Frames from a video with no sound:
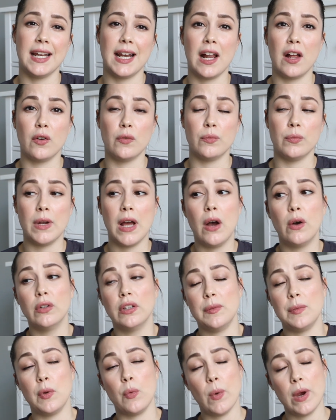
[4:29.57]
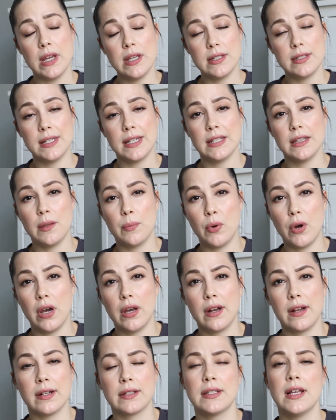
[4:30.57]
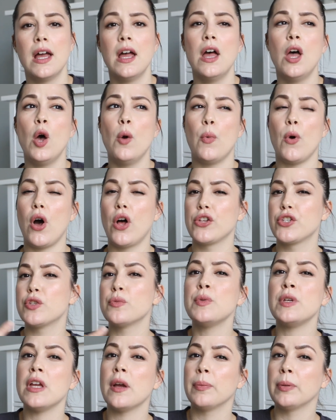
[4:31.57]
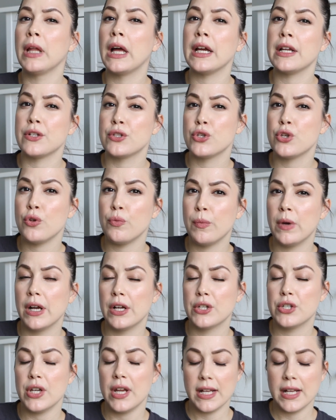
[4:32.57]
And I'll not only be wasting the product, but also be applying too much.